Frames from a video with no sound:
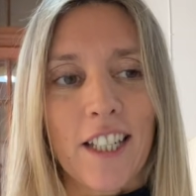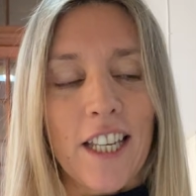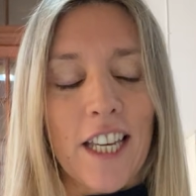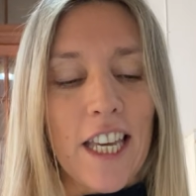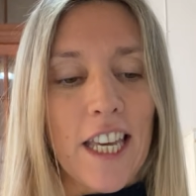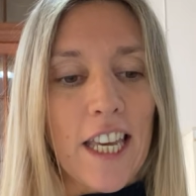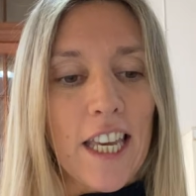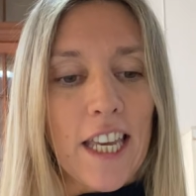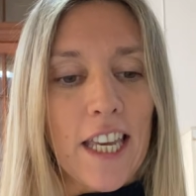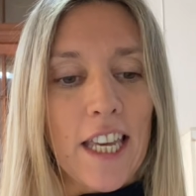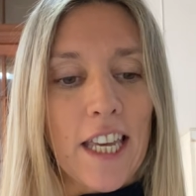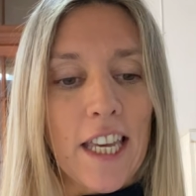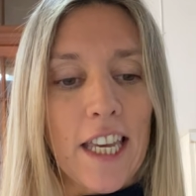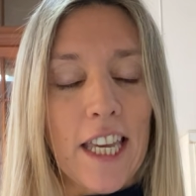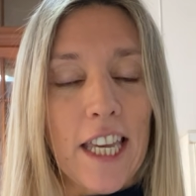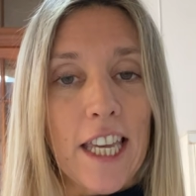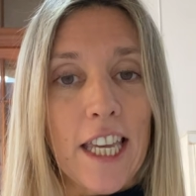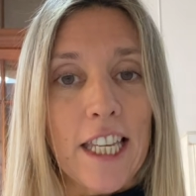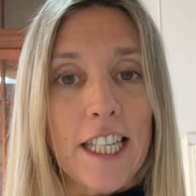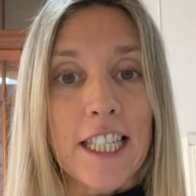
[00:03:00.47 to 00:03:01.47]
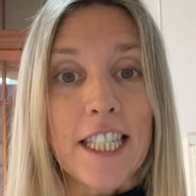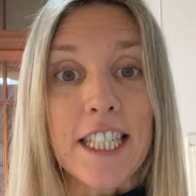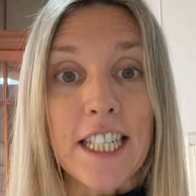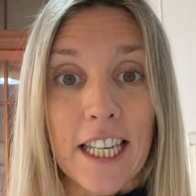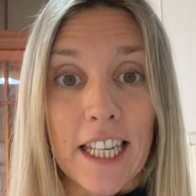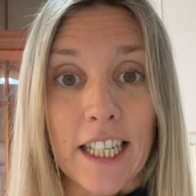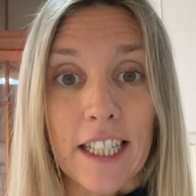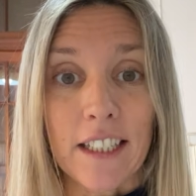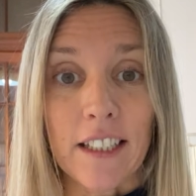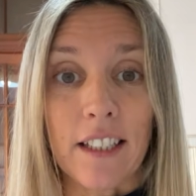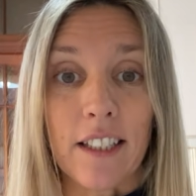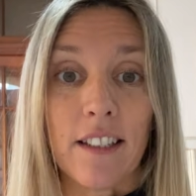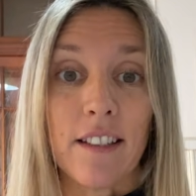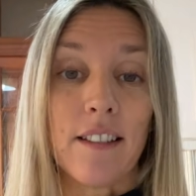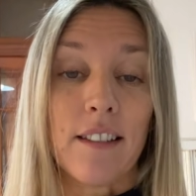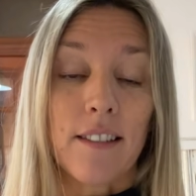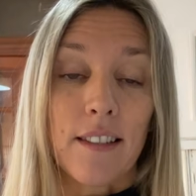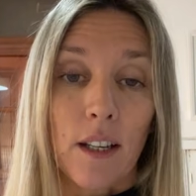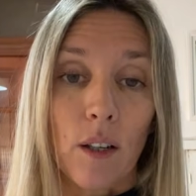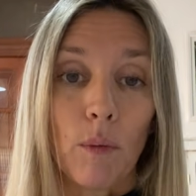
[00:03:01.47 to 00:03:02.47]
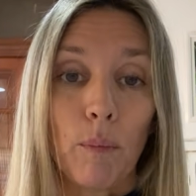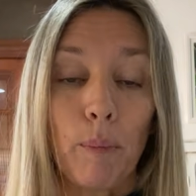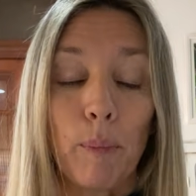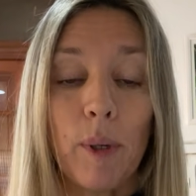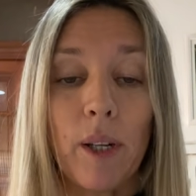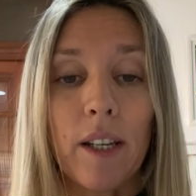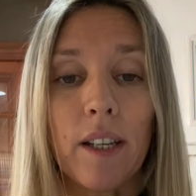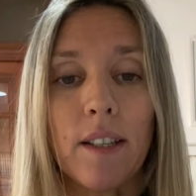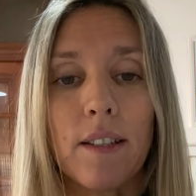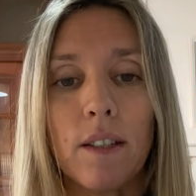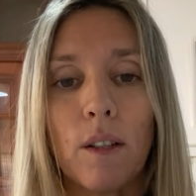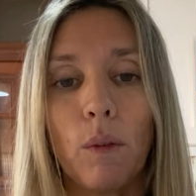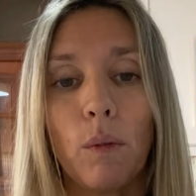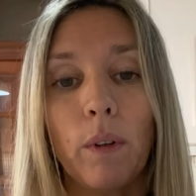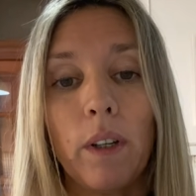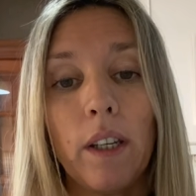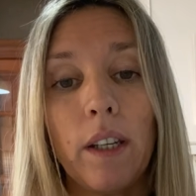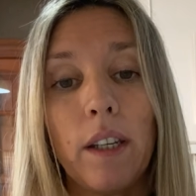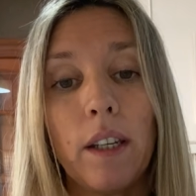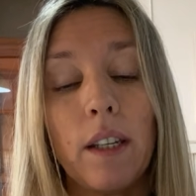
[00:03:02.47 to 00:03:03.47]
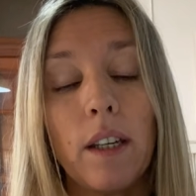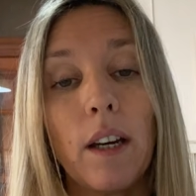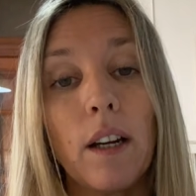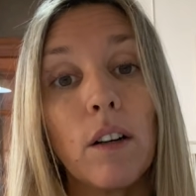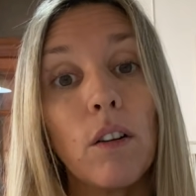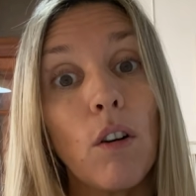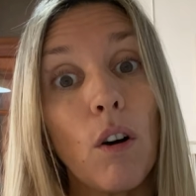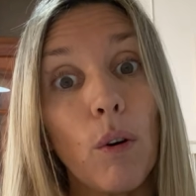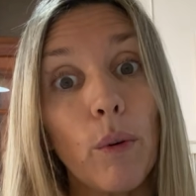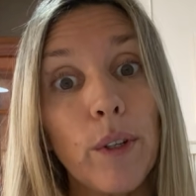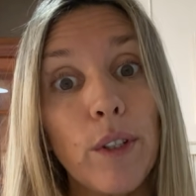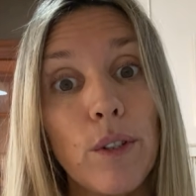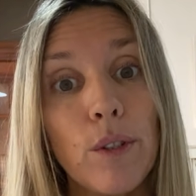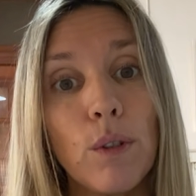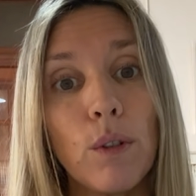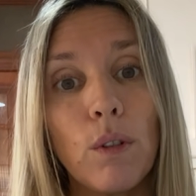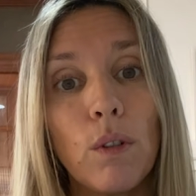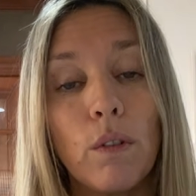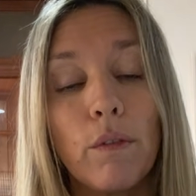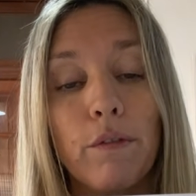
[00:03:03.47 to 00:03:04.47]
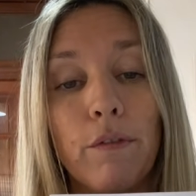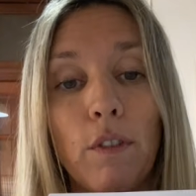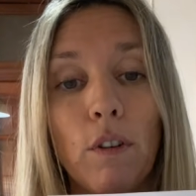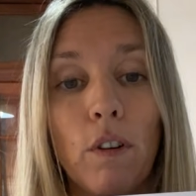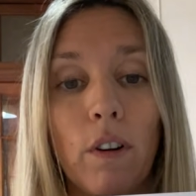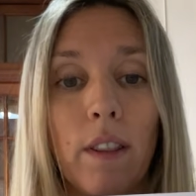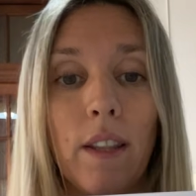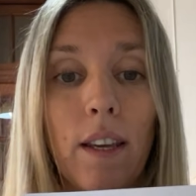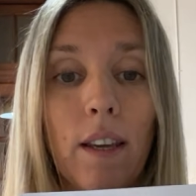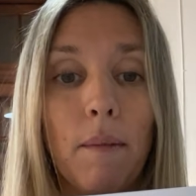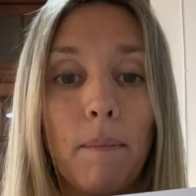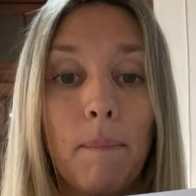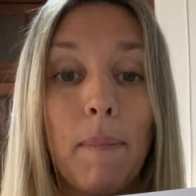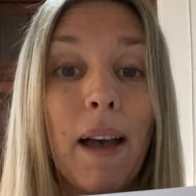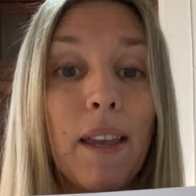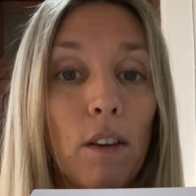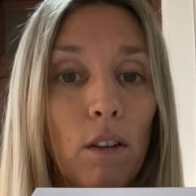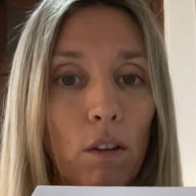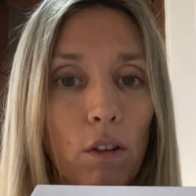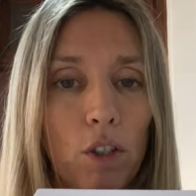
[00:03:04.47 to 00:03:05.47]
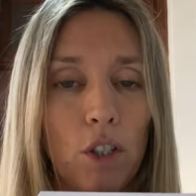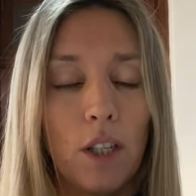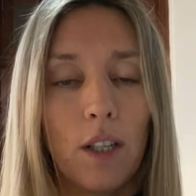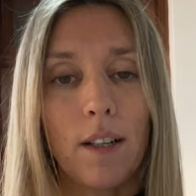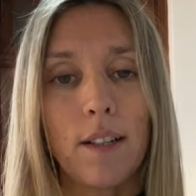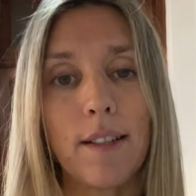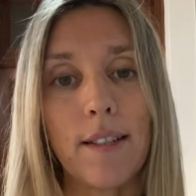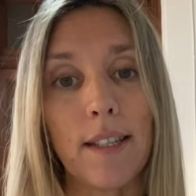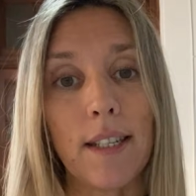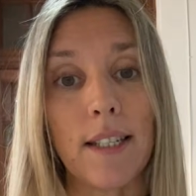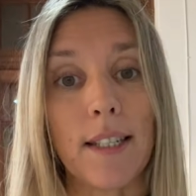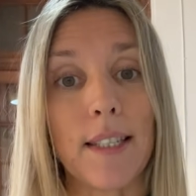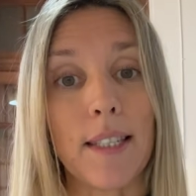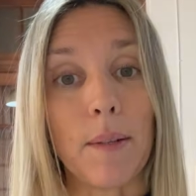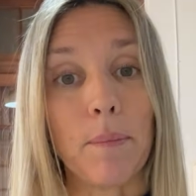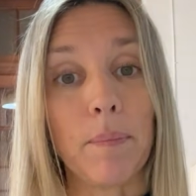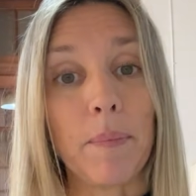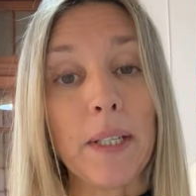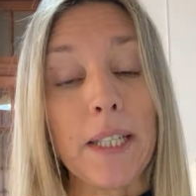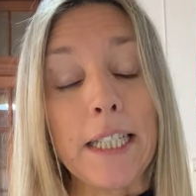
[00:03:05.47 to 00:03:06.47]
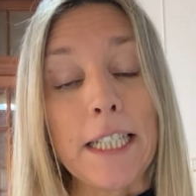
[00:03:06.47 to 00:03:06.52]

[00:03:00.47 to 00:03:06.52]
Then, in second place, we are going to look for the biological system.